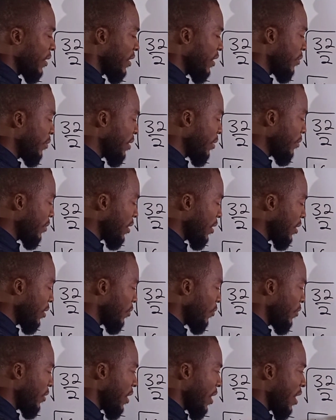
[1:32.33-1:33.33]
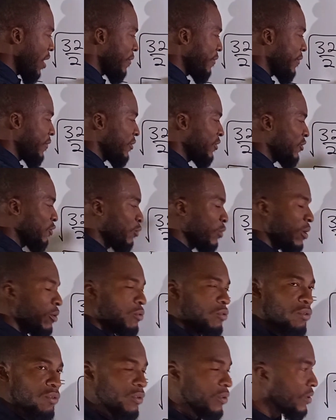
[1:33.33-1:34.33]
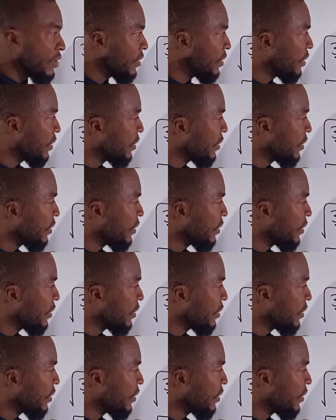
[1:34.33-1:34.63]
Remember, we have square root